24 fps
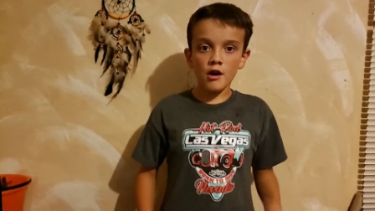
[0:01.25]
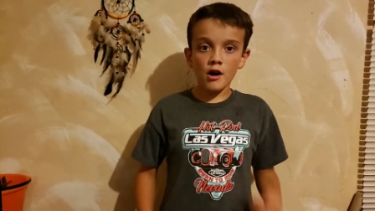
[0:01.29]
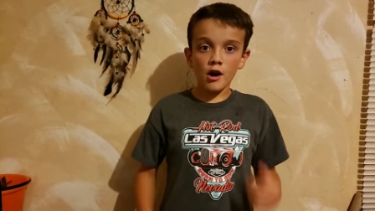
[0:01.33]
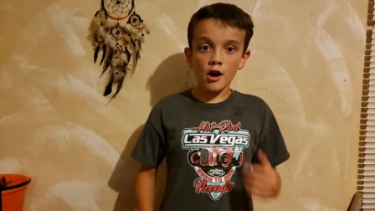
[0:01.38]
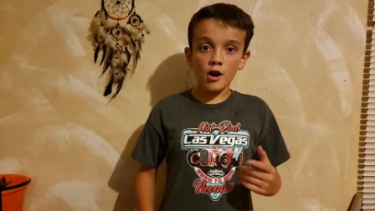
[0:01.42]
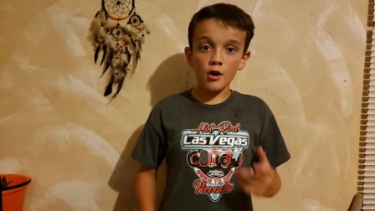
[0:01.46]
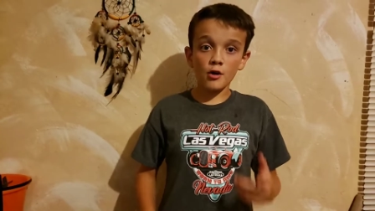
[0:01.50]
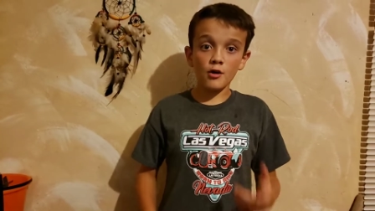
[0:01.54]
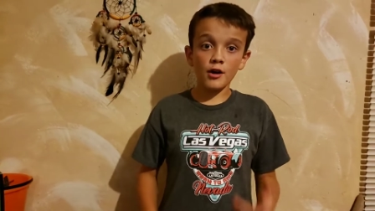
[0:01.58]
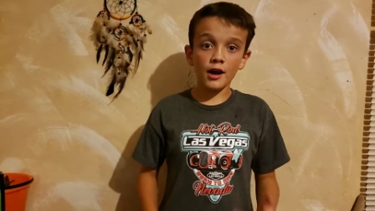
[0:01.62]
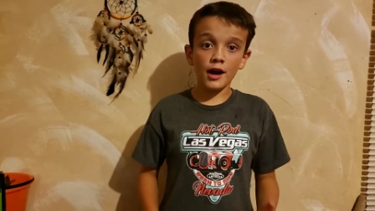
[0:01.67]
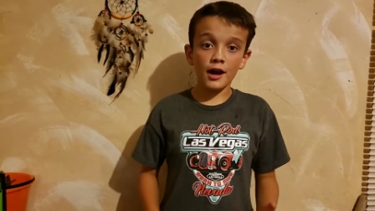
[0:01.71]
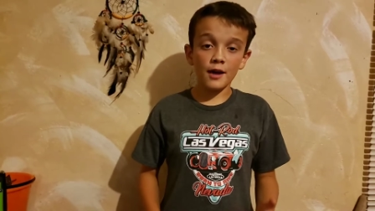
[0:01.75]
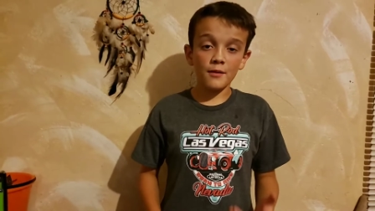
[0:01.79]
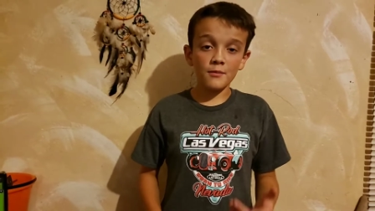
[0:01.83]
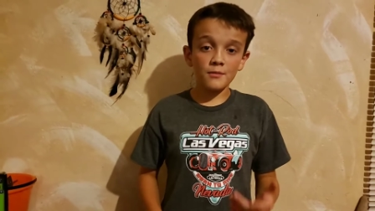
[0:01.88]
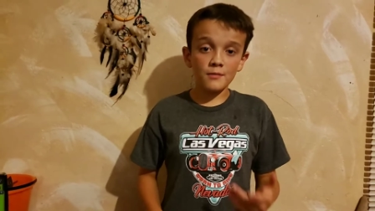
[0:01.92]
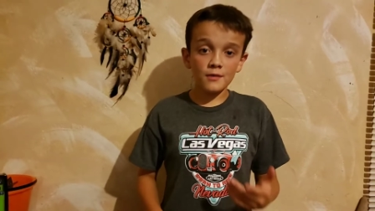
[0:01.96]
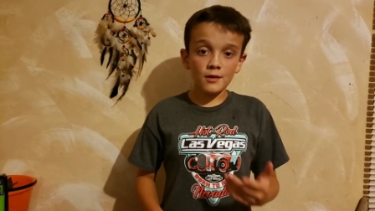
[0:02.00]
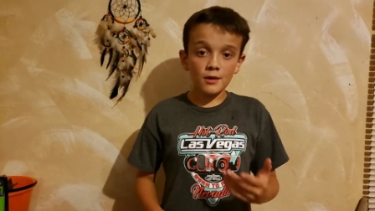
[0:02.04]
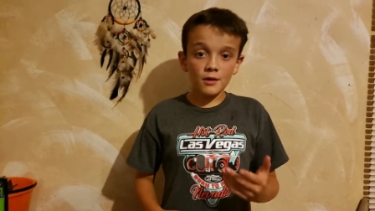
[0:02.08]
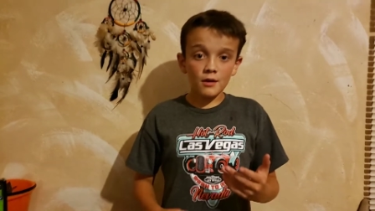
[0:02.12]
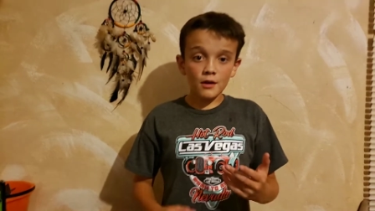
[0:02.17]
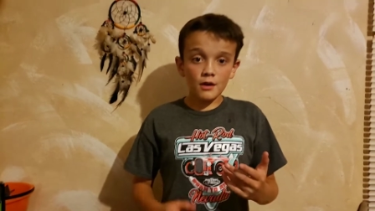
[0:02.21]
Okay,
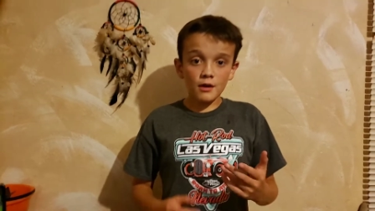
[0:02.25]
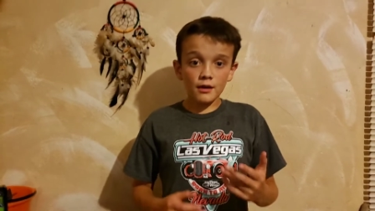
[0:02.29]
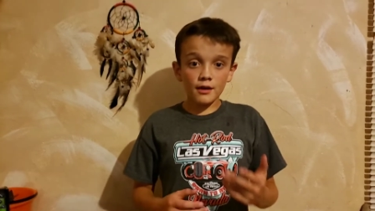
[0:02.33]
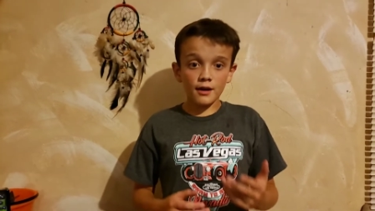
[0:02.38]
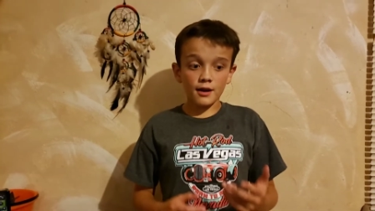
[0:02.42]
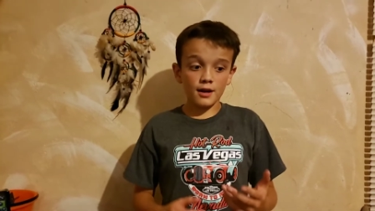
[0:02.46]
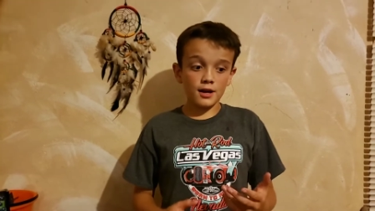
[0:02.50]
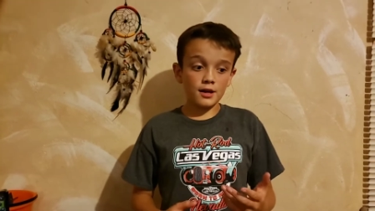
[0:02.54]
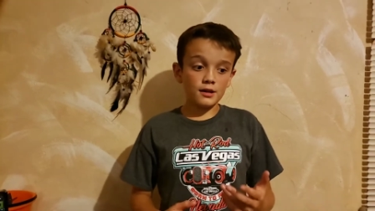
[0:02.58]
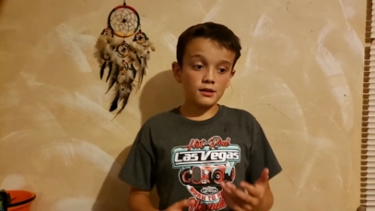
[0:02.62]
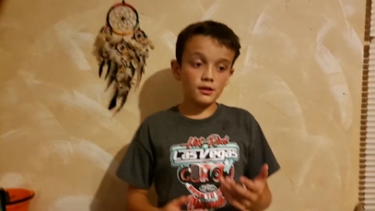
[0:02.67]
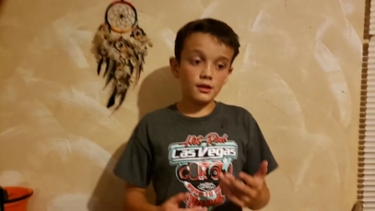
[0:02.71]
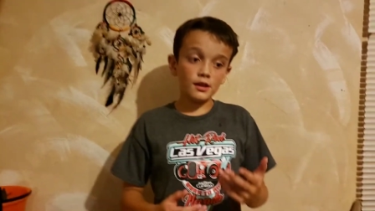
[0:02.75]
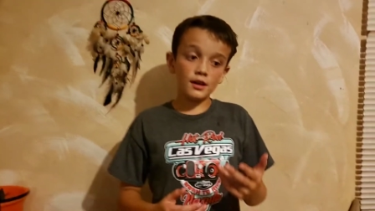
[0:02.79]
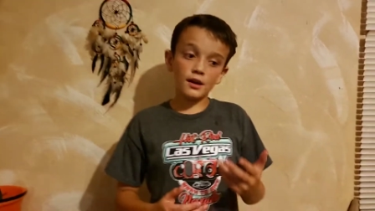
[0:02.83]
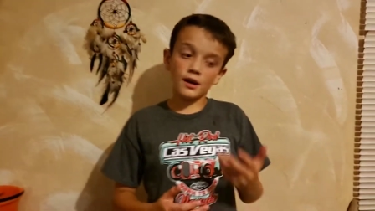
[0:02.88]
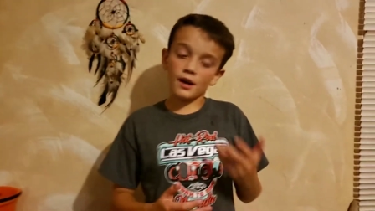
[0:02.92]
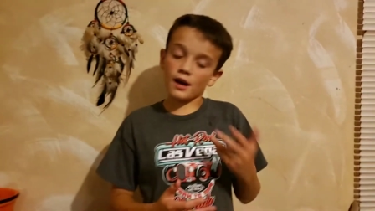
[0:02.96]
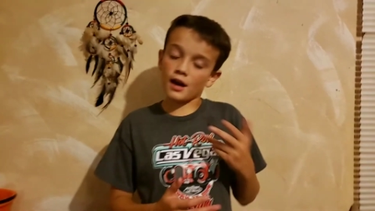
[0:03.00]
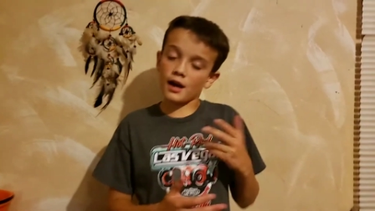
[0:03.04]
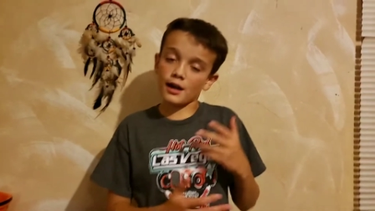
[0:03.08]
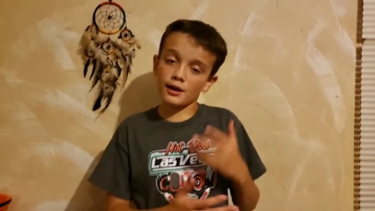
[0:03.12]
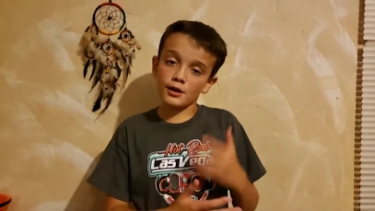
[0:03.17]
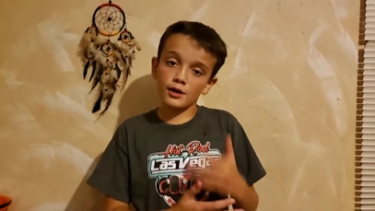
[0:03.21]
Kiley,
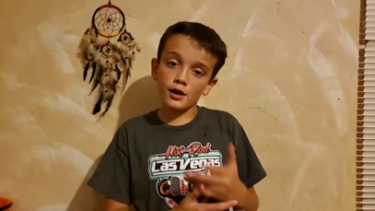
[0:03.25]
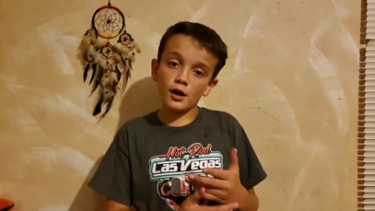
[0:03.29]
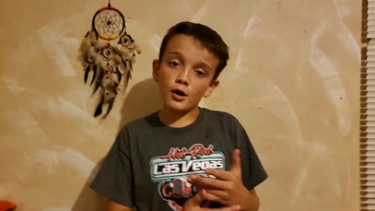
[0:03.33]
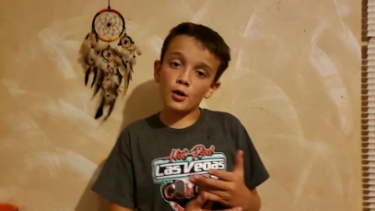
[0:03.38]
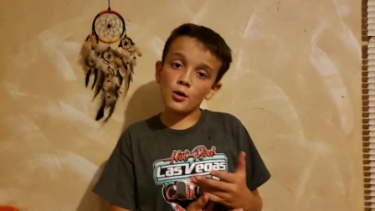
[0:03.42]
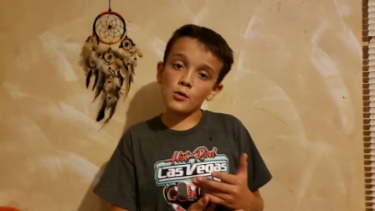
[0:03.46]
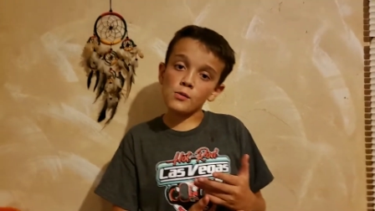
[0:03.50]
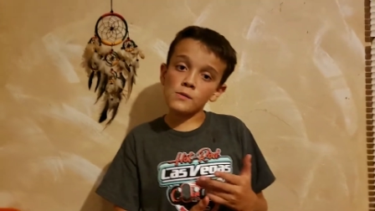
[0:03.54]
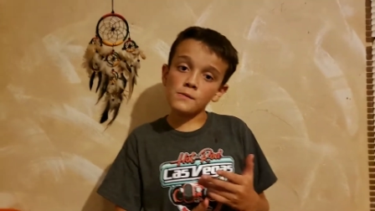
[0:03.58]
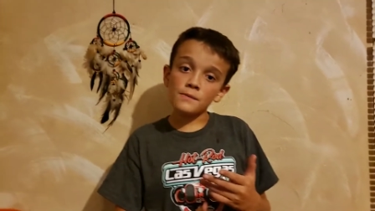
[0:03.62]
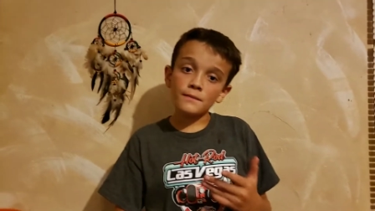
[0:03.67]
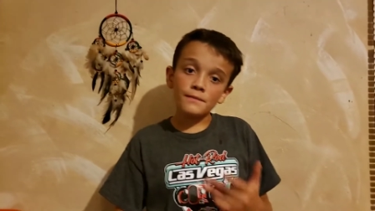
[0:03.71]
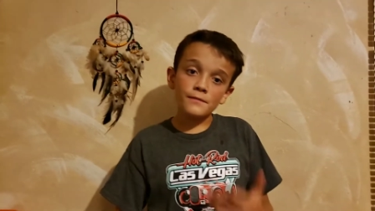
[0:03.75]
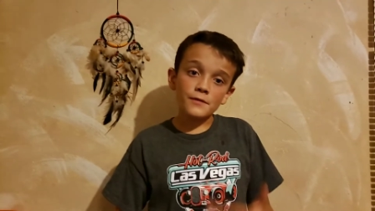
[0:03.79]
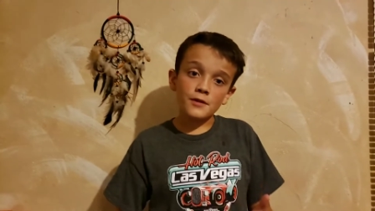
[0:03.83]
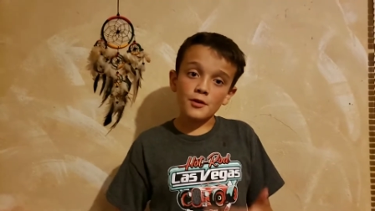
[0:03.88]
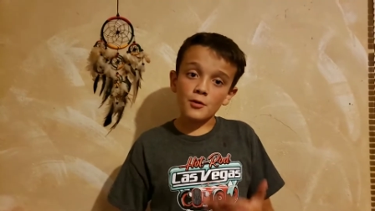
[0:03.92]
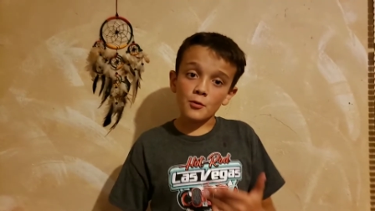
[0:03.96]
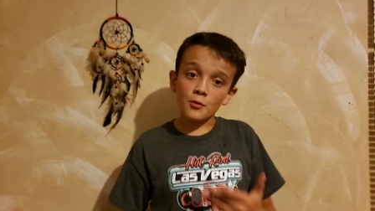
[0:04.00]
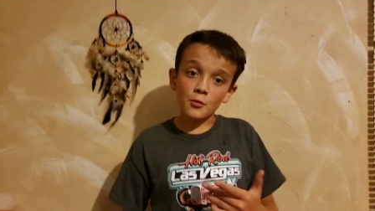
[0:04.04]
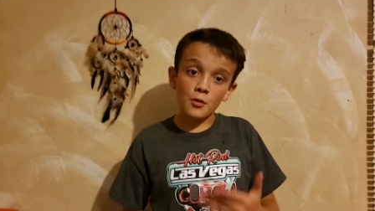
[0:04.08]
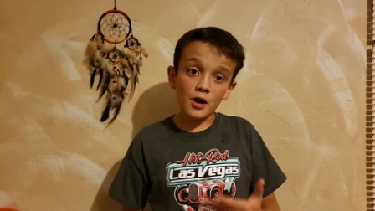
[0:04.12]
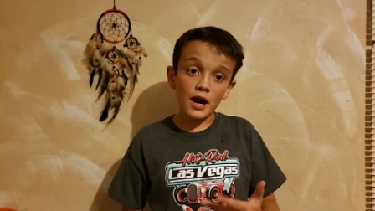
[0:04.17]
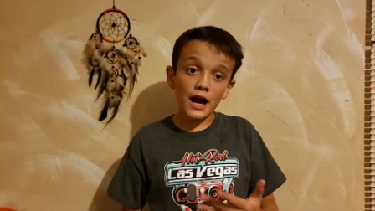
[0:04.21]
I know
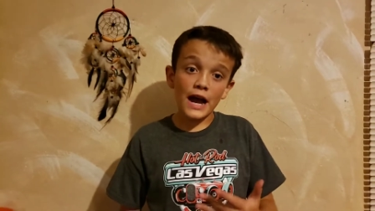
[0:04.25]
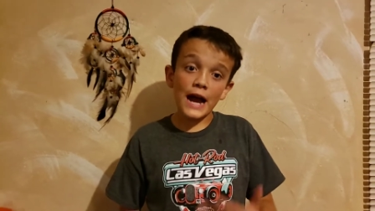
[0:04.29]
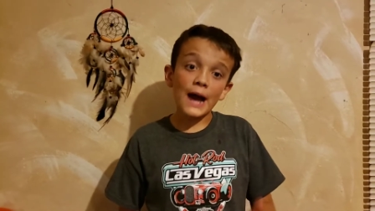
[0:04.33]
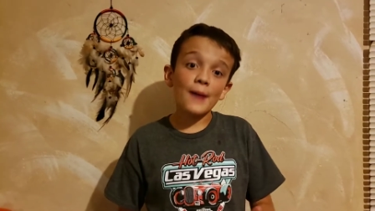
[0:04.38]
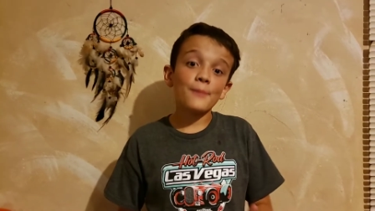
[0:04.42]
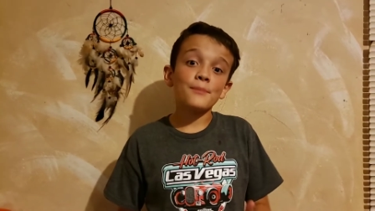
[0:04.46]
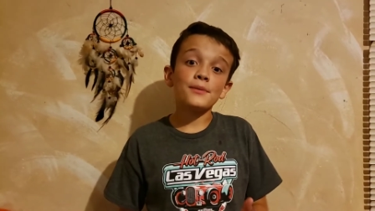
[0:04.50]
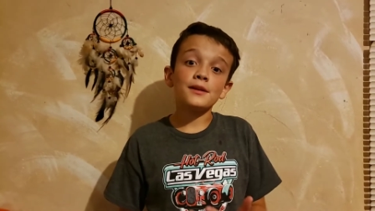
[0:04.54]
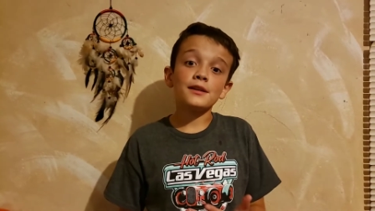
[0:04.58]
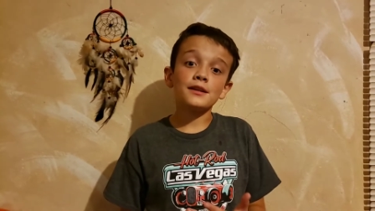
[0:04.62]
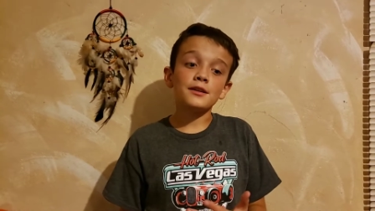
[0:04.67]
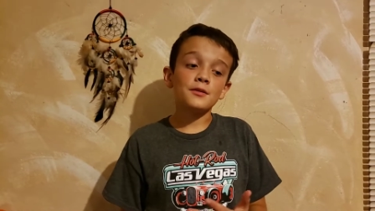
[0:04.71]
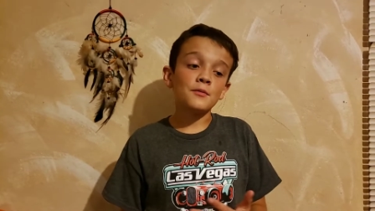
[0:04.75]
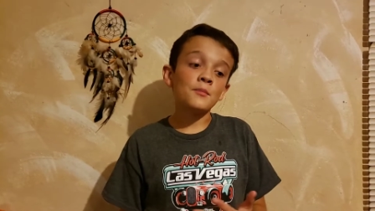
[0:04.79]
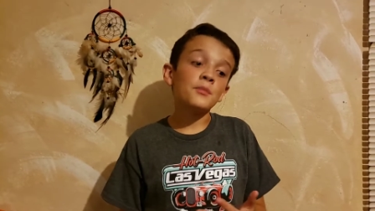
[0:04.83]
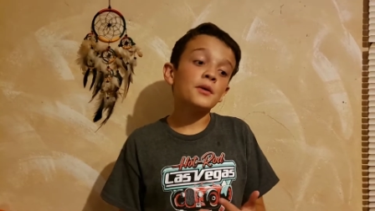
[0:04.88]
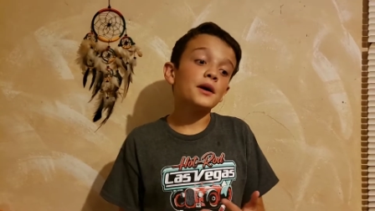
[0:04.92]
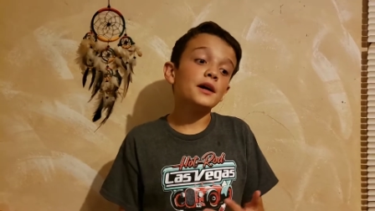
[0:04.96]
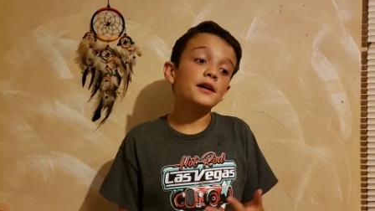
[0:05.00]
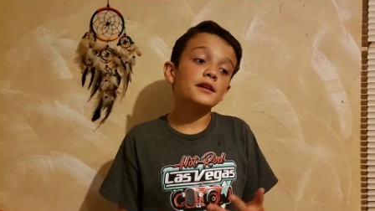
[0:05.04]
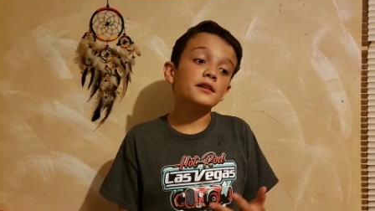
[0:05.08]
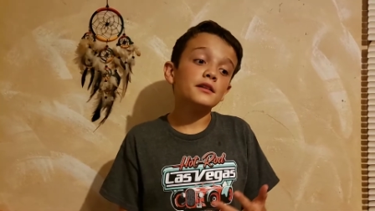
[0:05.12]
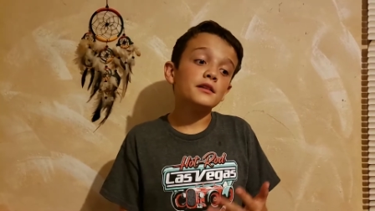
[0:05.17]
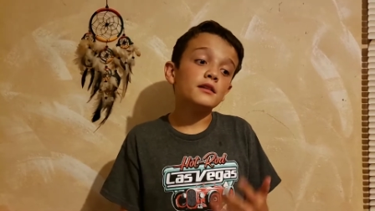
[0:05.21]
what happened,
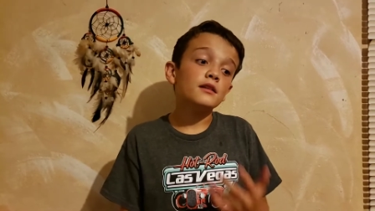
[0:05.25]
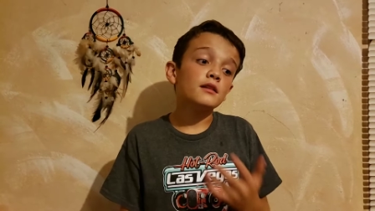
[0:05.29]
but